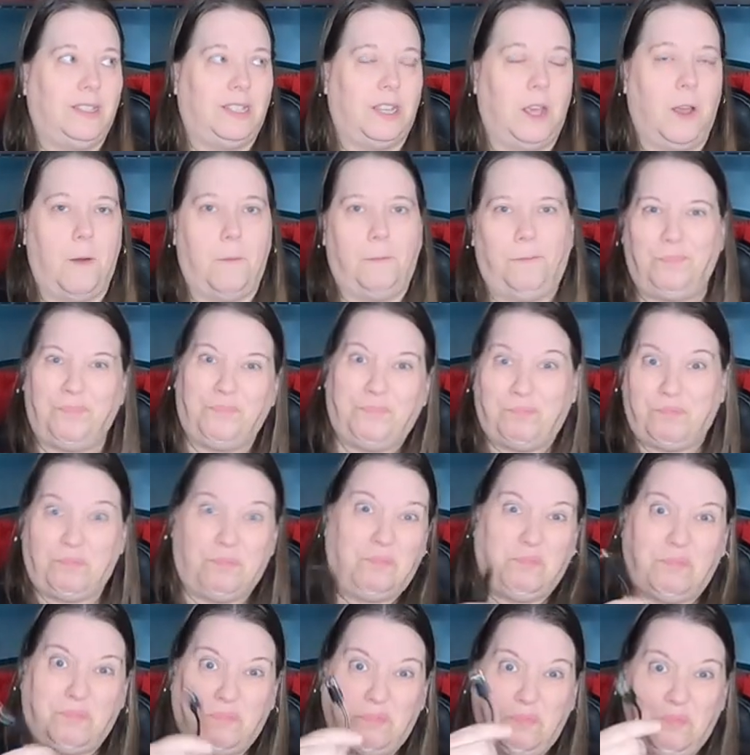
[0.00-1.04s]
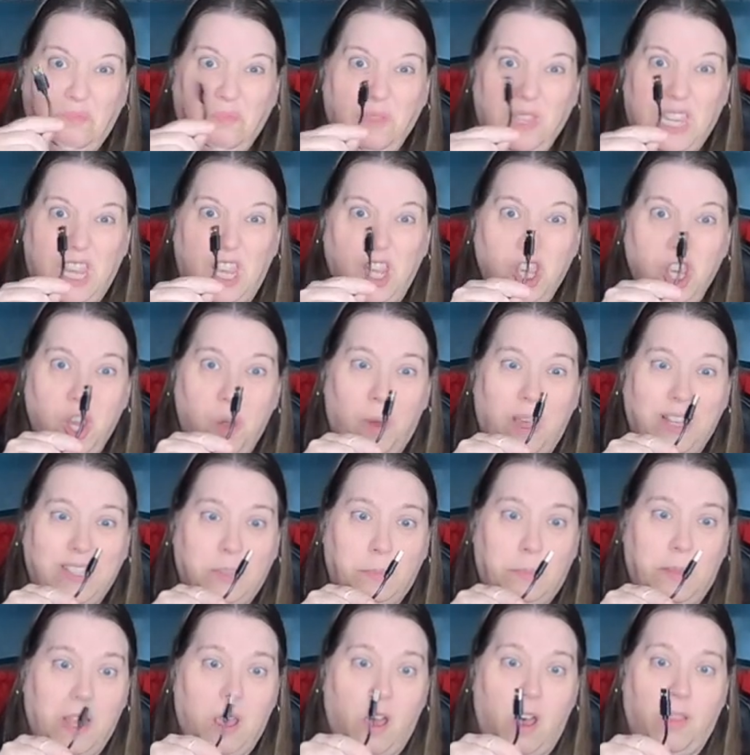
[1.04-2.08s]
So
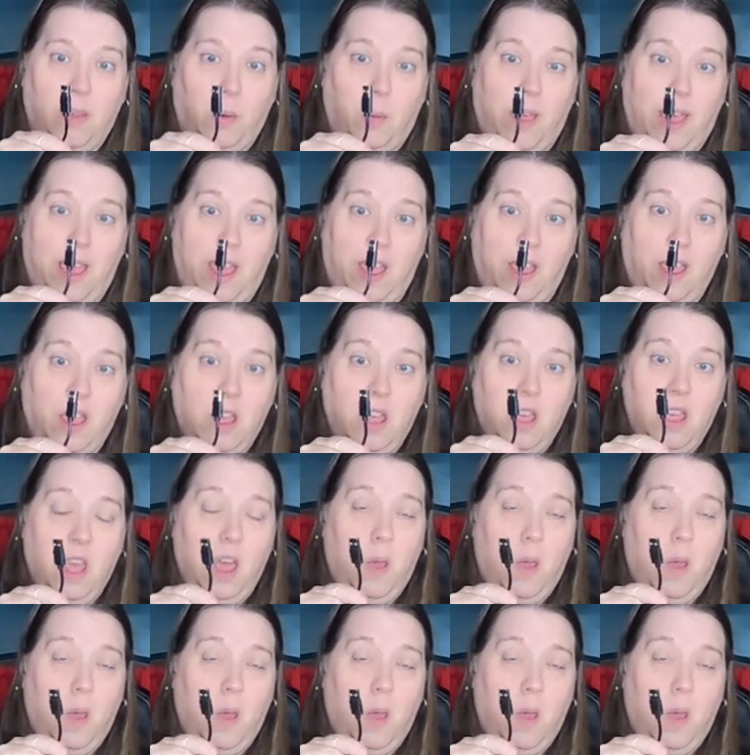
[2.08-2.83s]
USB all the way.